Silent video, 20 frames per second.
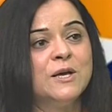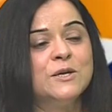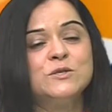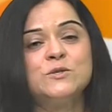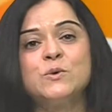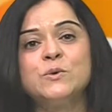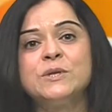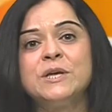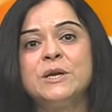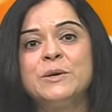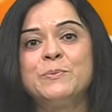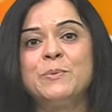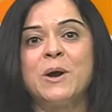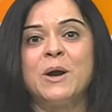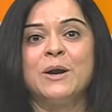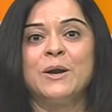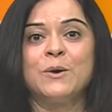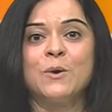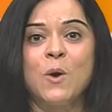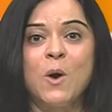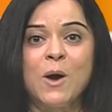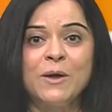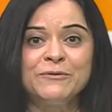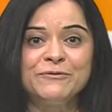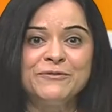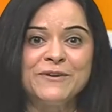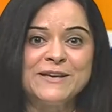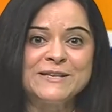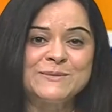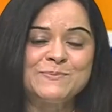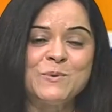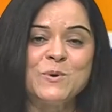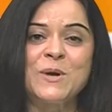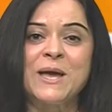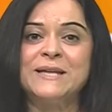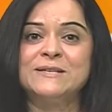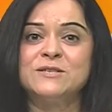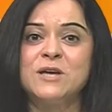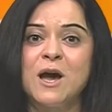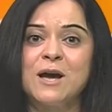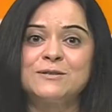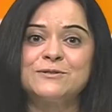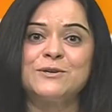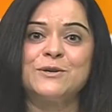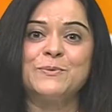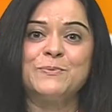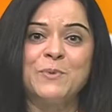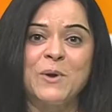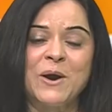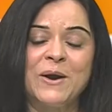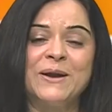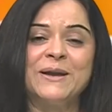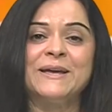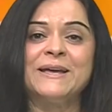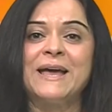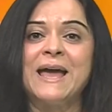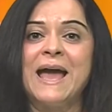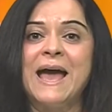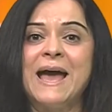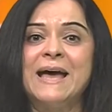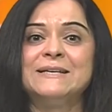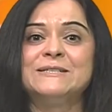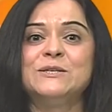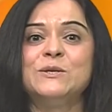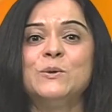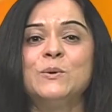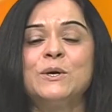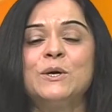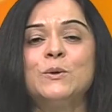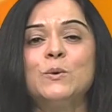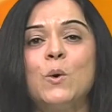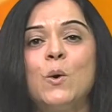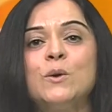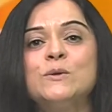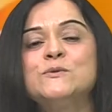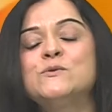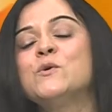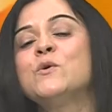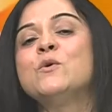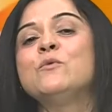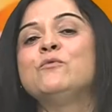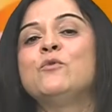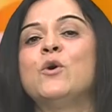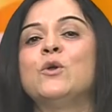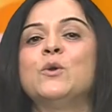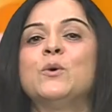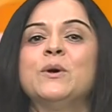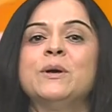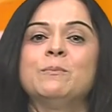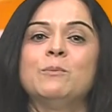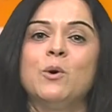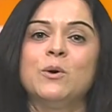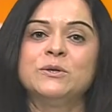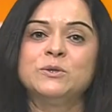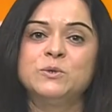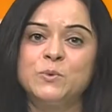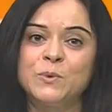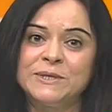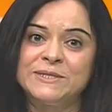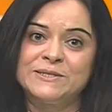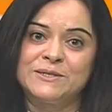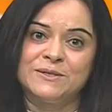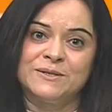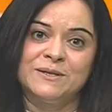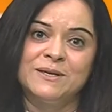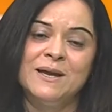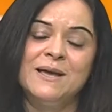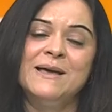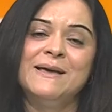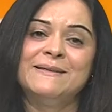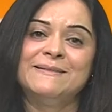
Sudhir Parikh on Facebook at Dr. Parikh, and you can also follow him on Twitter.